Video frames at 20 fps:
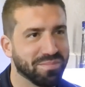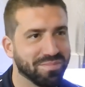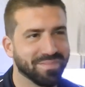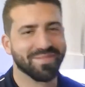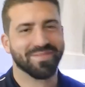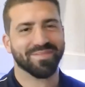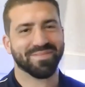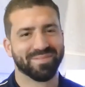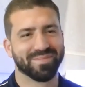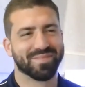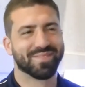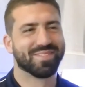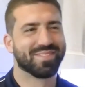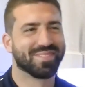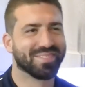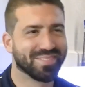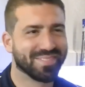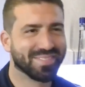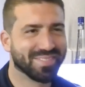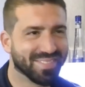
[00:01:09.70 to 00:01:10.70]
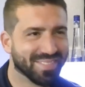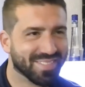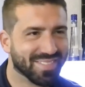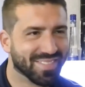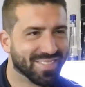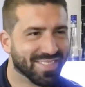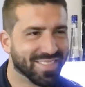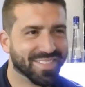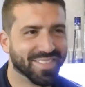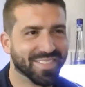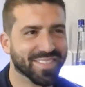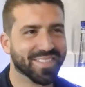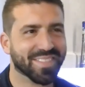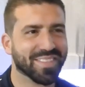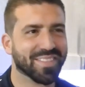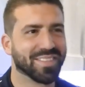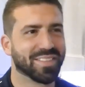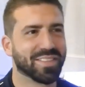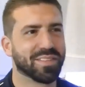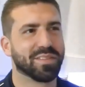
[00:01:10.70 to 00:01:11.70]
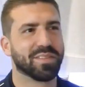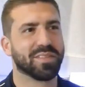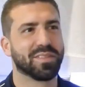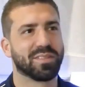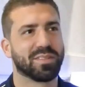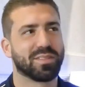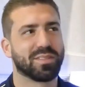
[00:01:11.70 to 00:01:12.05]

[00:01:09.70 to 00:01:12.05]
If you could change one thing in the world, what would it be?